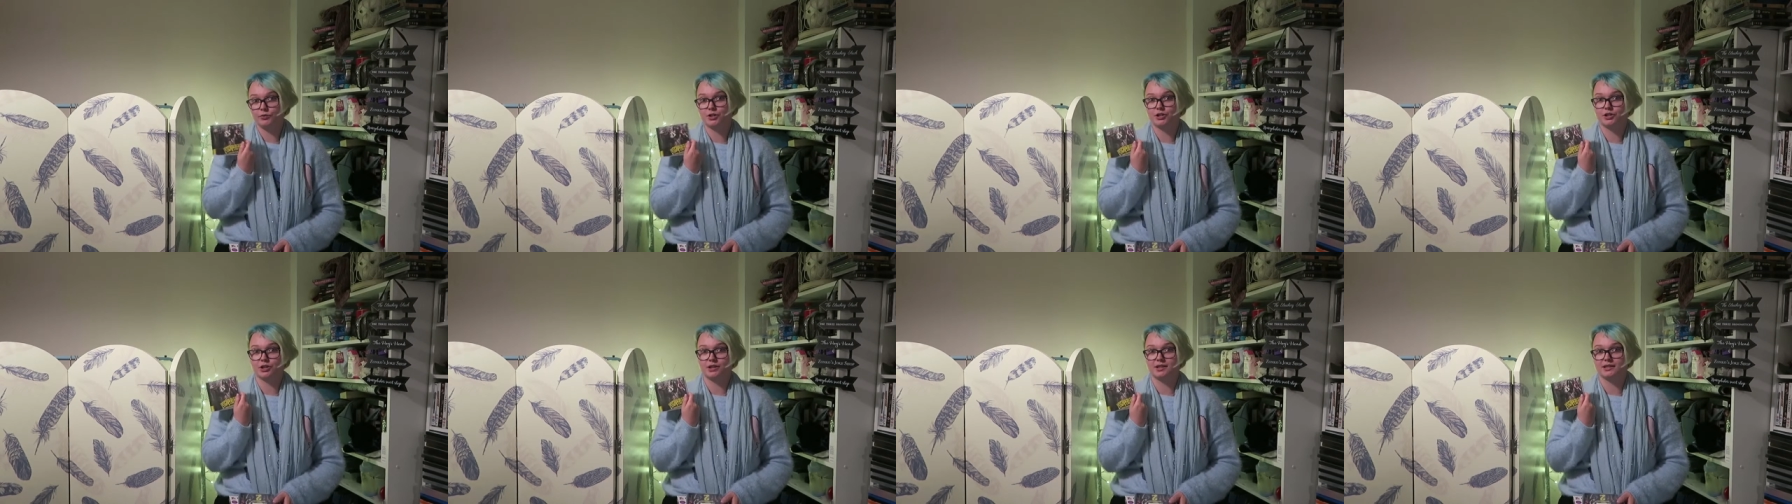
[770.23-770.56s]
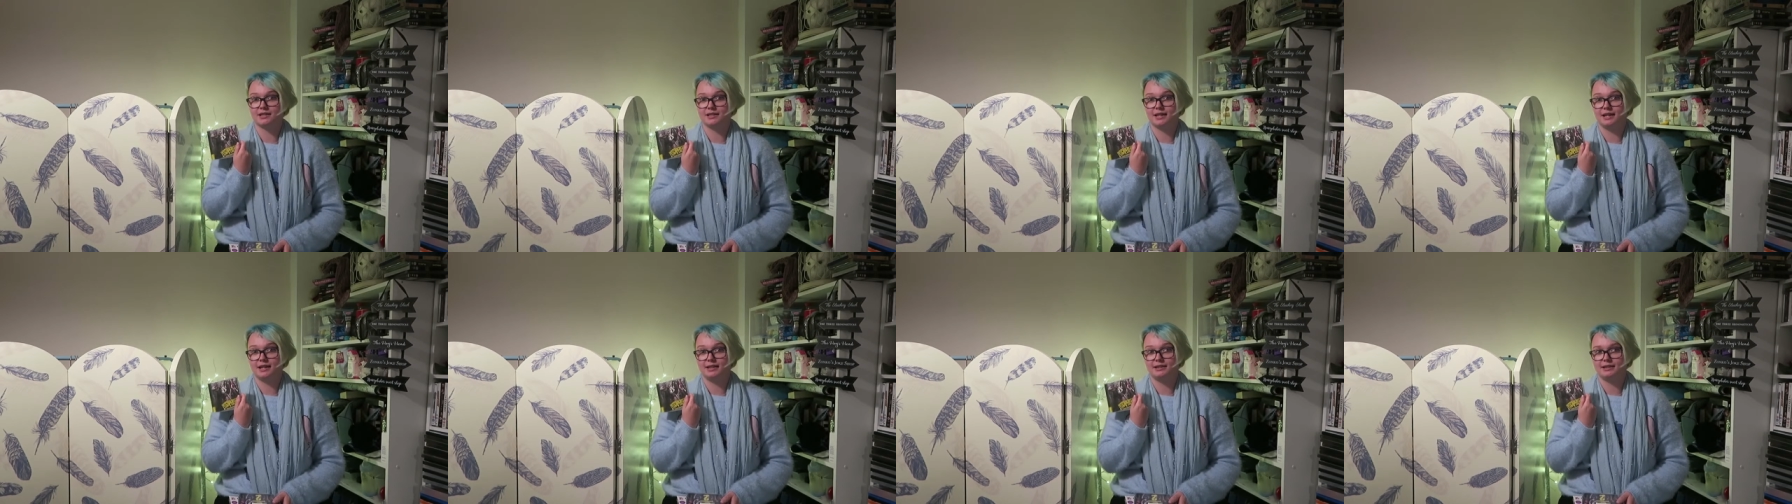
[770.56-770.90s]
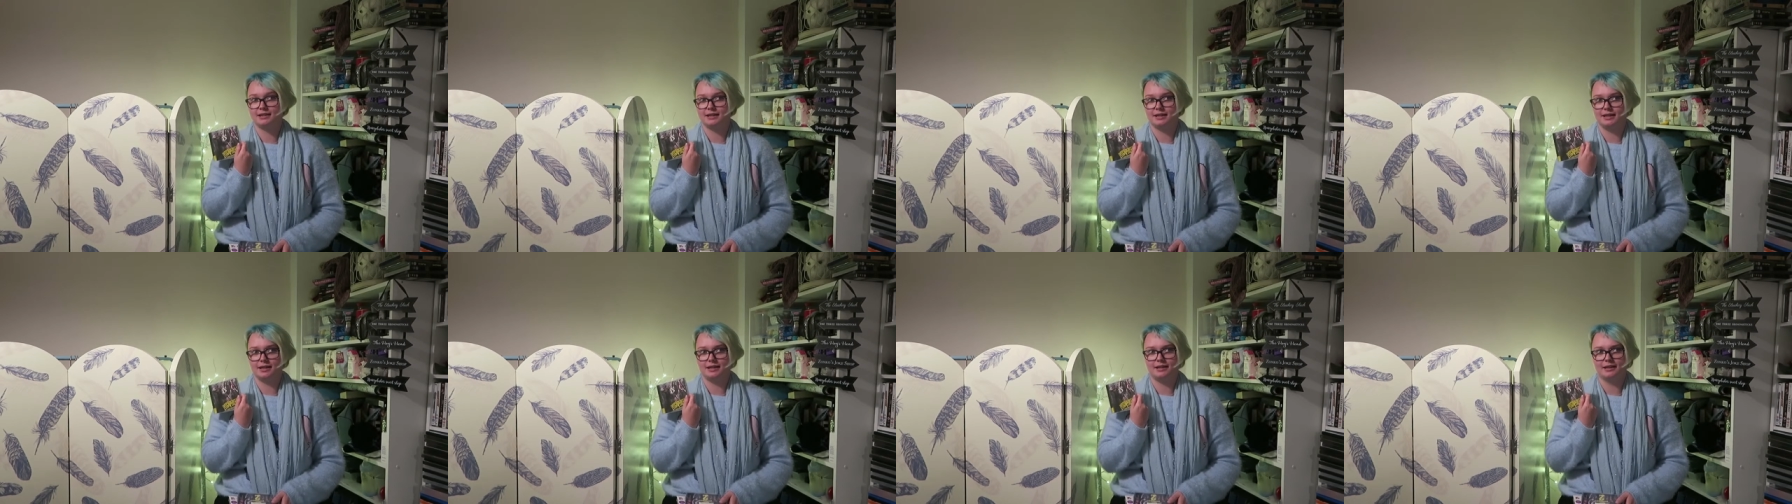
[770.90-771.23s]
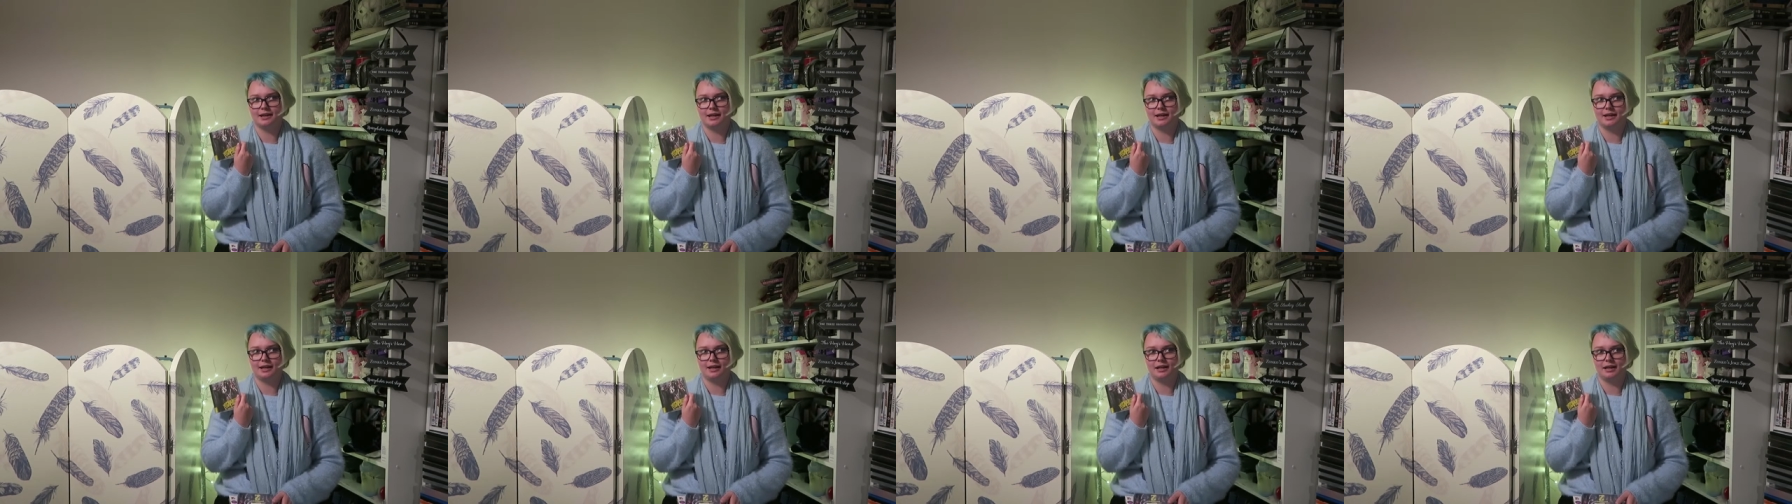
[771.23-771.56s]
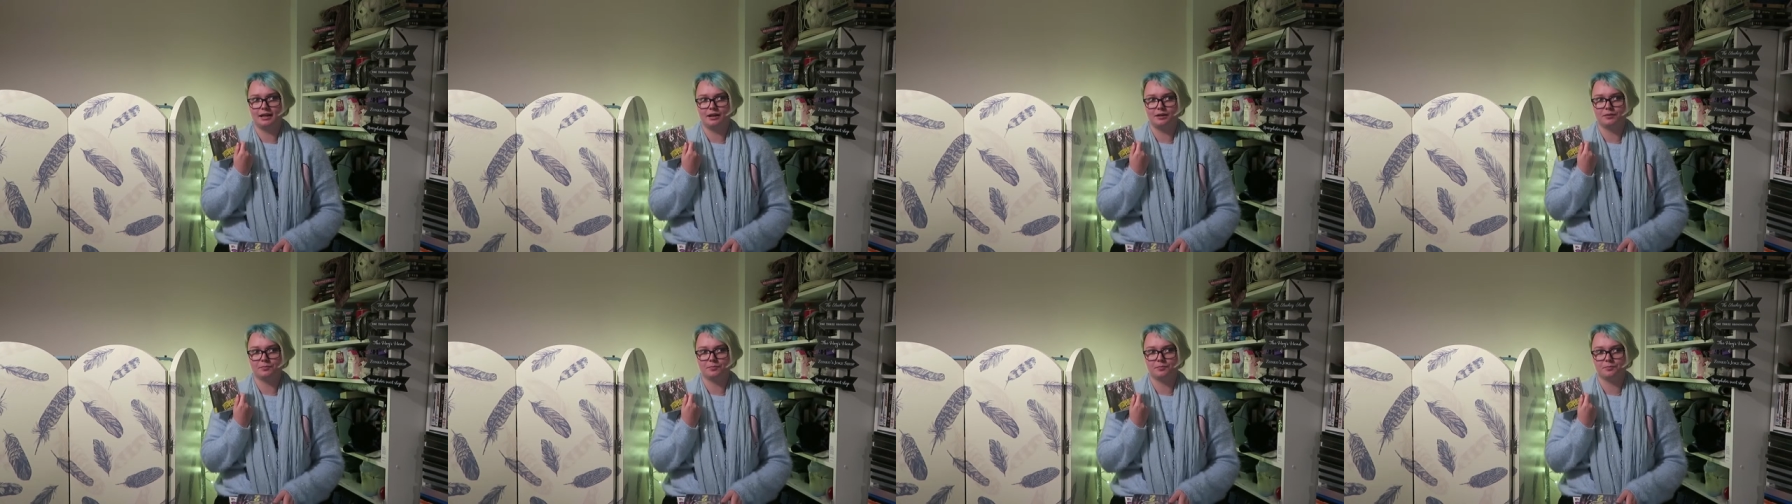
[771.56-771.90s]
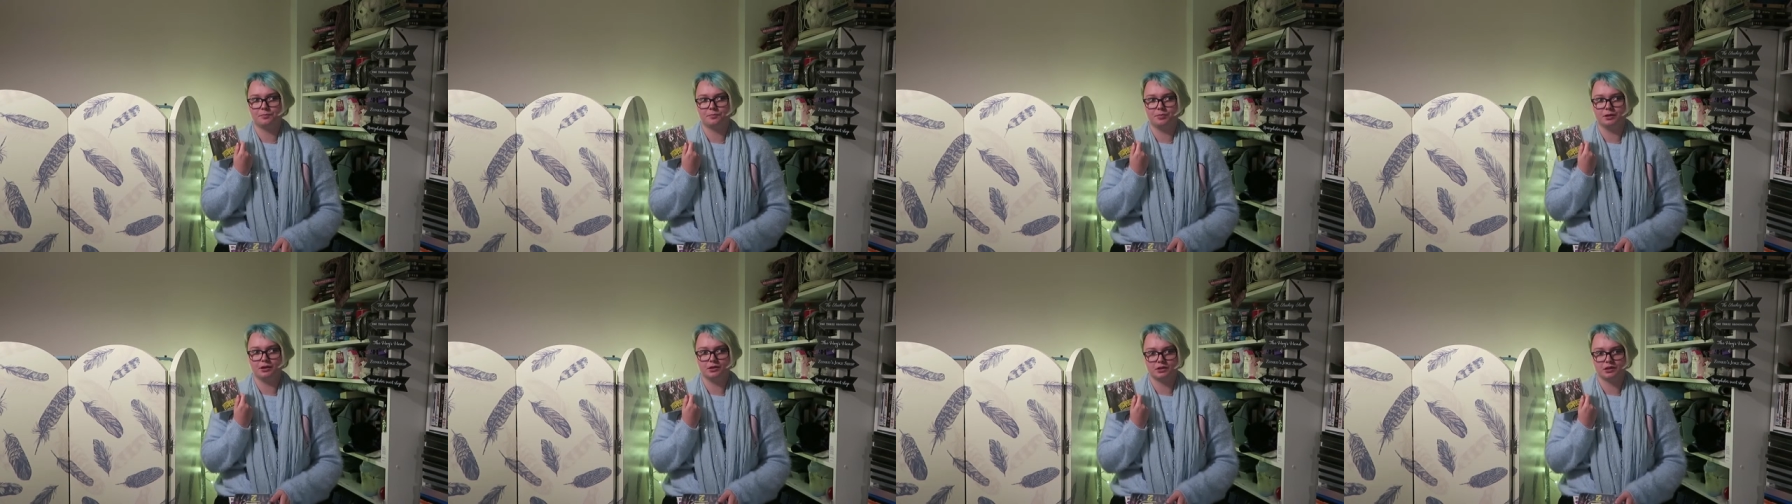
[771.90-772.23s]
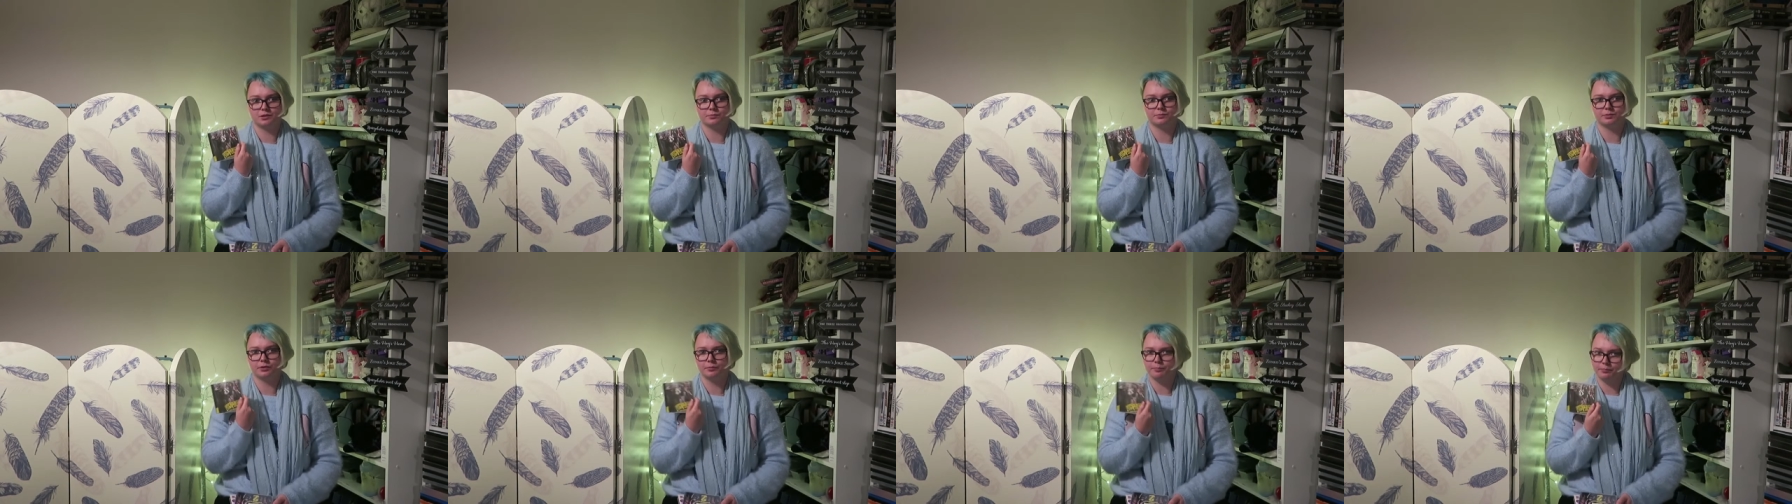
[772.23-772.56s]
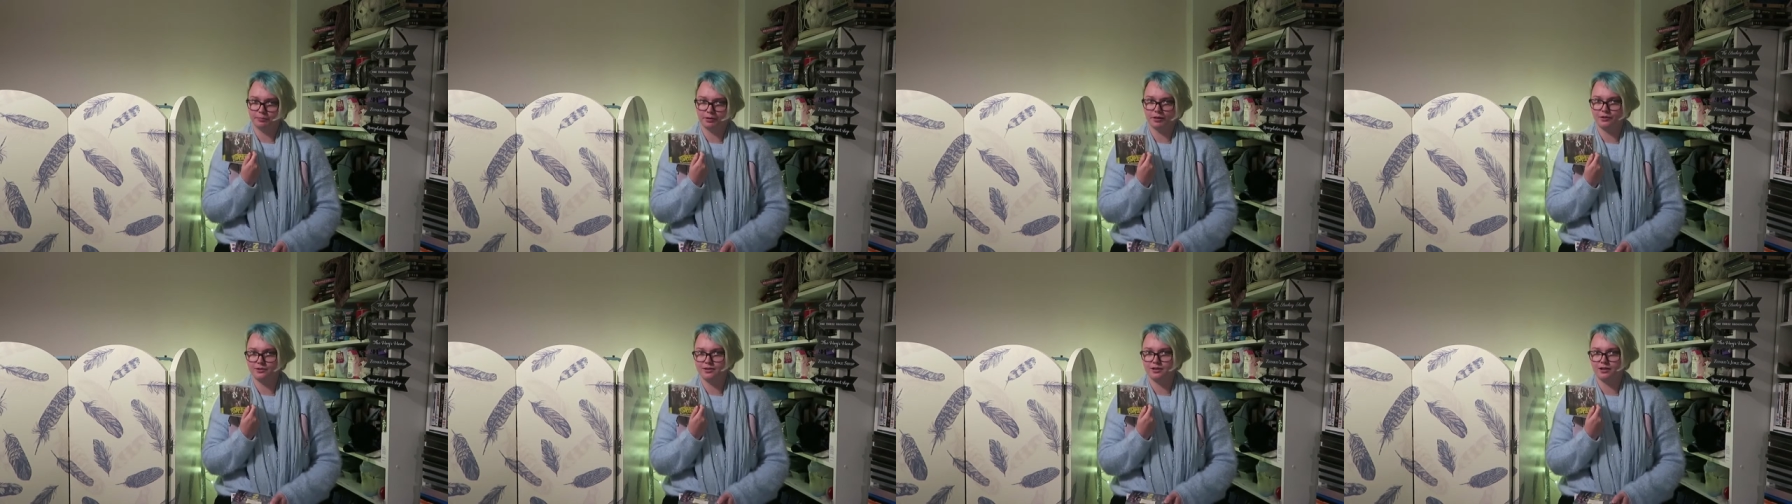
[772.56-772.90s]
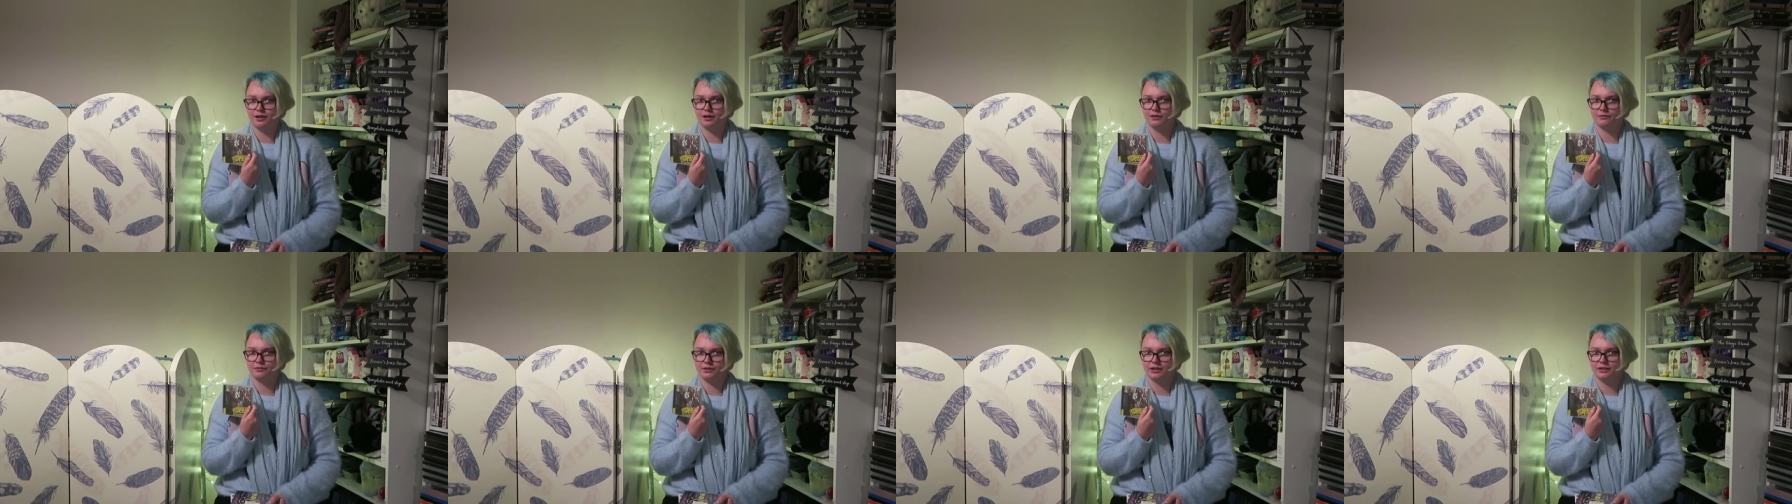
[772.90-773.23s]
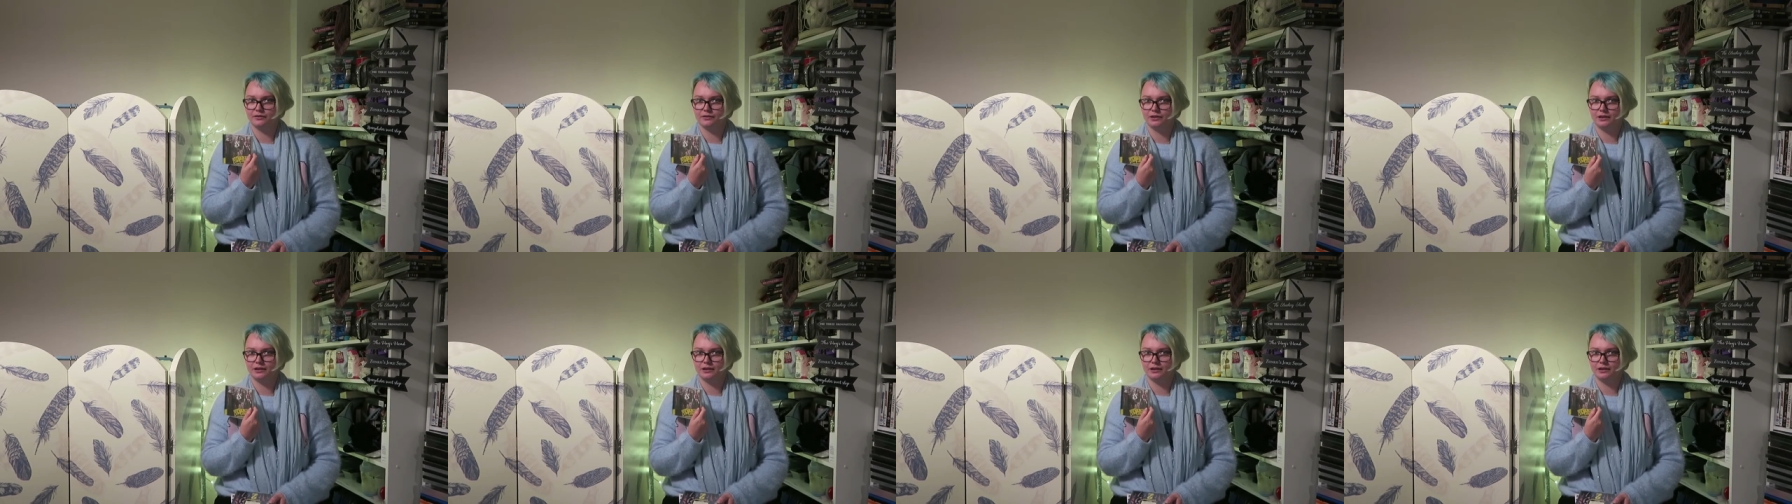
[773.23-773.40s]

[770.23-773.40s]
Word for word: which I said in a past blog post that I really,